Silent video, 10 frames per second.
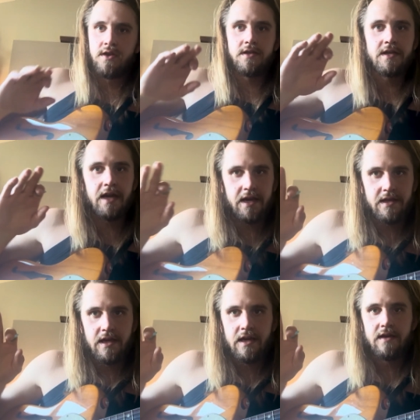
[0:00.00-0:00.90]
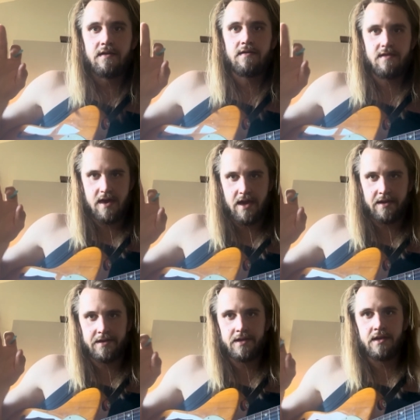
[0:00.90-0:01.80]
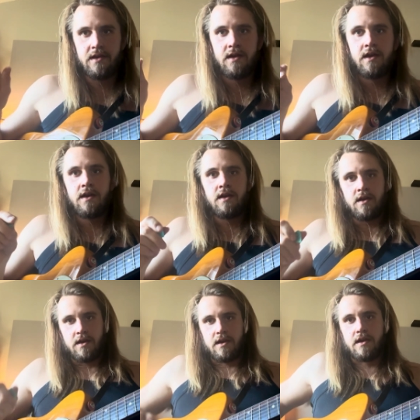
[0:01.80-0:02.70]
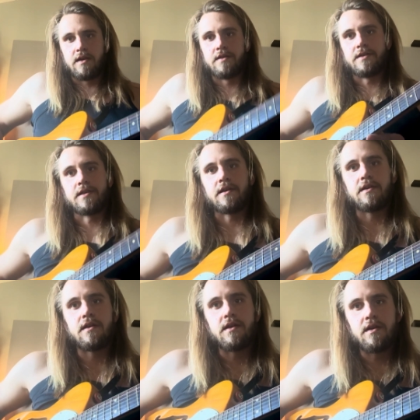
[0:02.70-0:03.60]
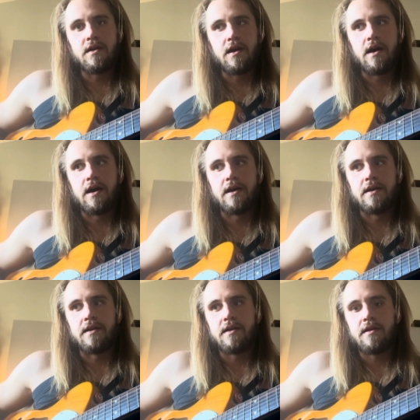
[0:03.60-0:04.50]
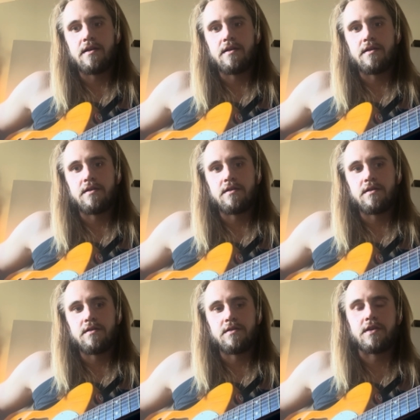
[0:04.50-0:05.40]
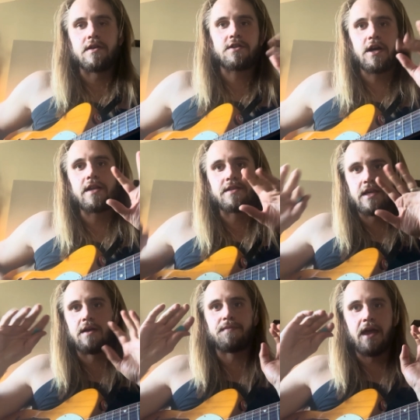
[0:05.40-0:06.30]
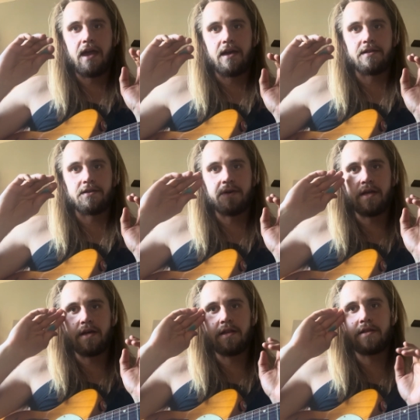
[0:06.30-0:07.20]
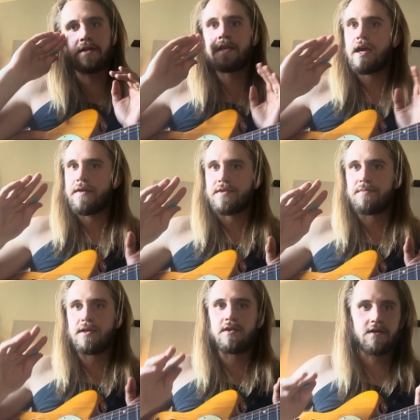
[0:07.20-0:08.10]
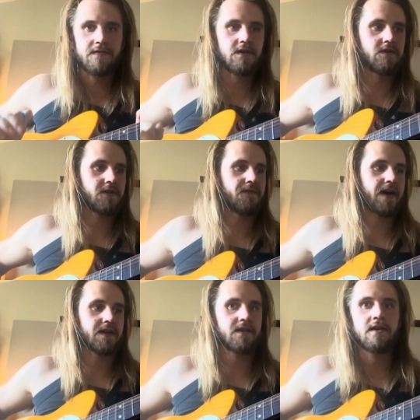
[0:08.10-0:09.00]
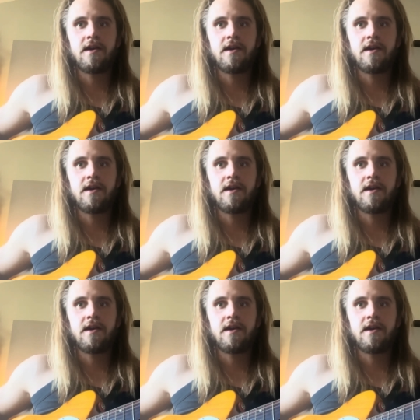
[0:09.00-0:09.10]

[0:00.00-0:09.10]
technique things is to try to sync up the hands, right? And it doesn't have to be, you don't have to do this fast,